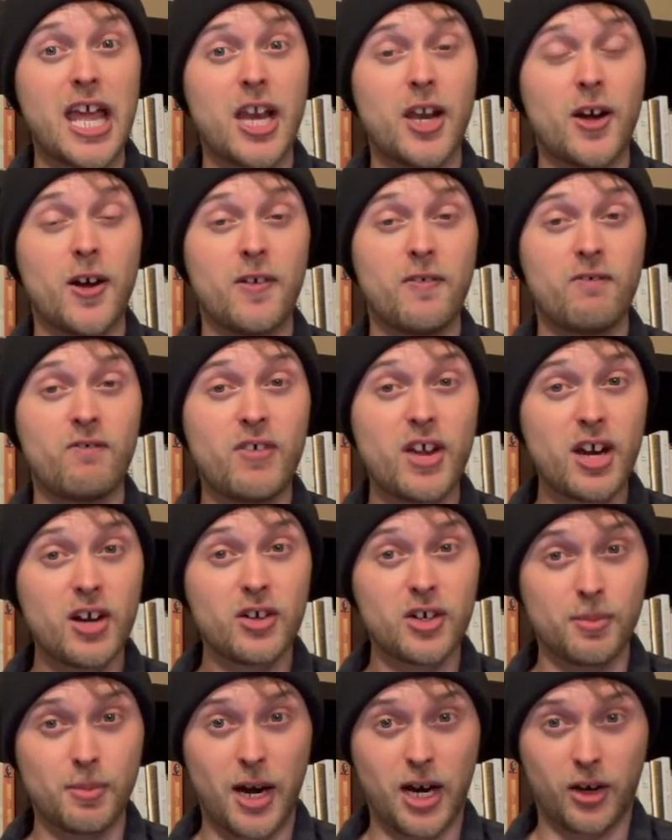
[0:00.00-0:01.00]
and
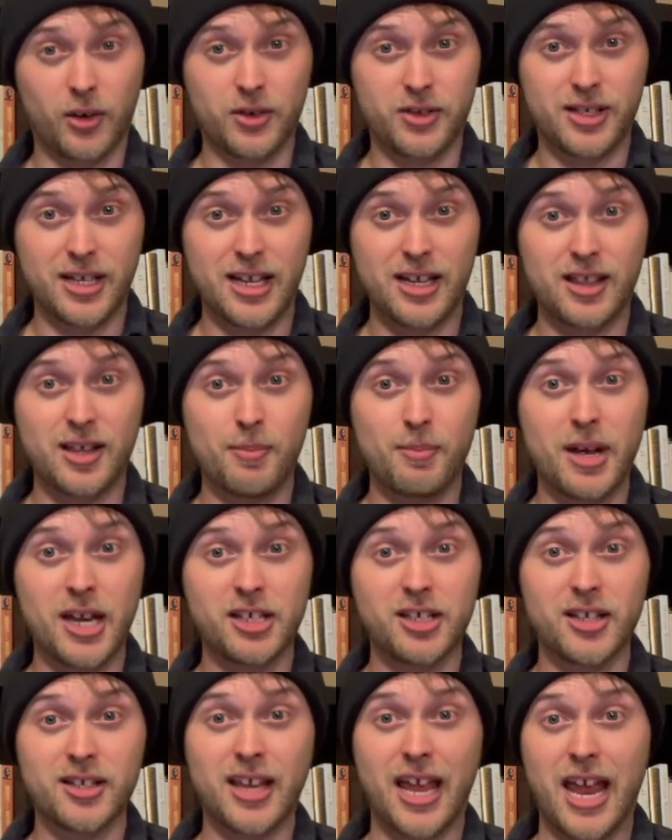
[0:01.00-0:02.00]
unfair democracy that
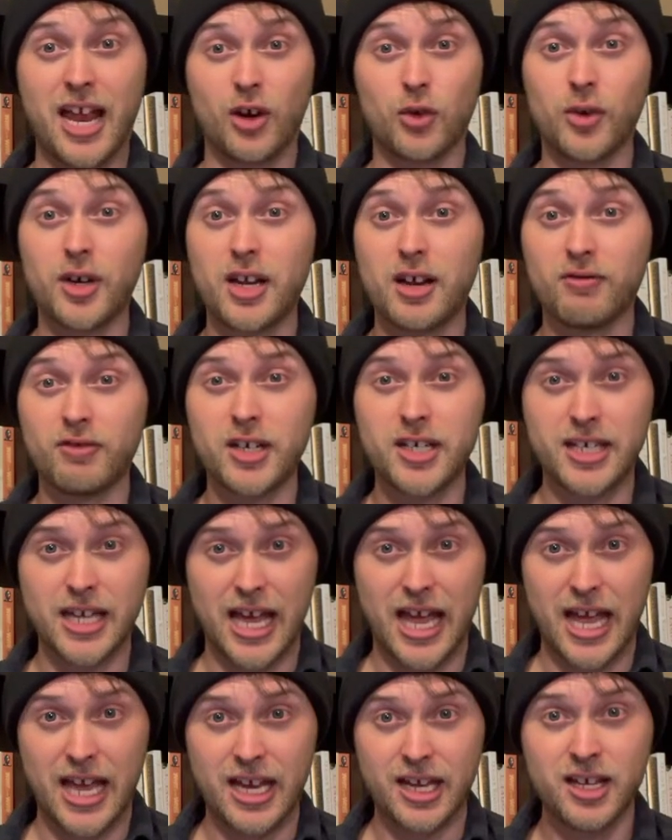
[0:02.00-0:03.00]
makes us angry every
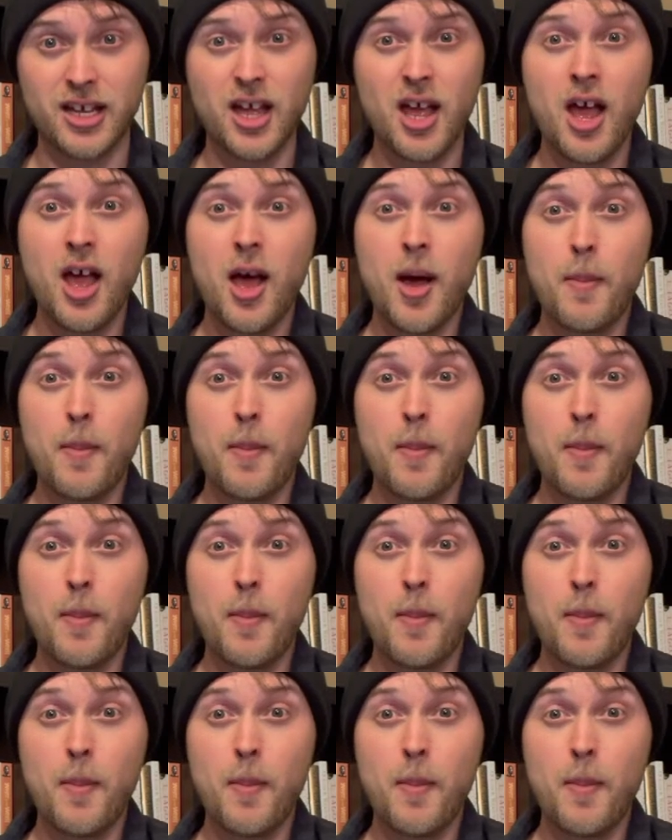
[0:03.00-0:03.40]
day,